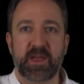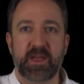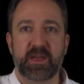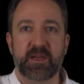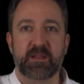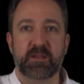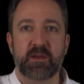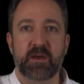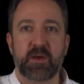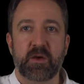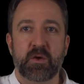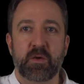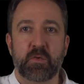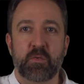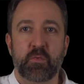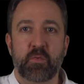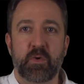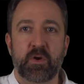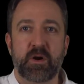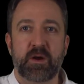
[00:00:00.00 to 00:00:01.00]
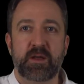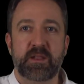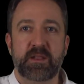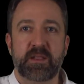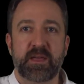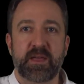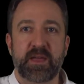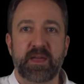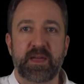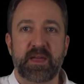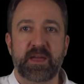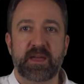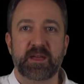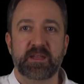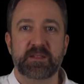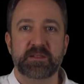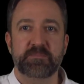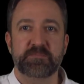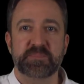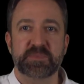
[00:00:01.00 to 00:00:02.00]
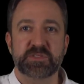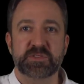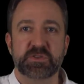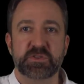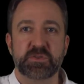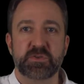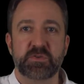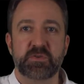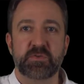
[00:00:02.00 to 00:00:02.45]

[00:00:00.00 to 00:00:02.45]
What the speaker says: and 1 and 2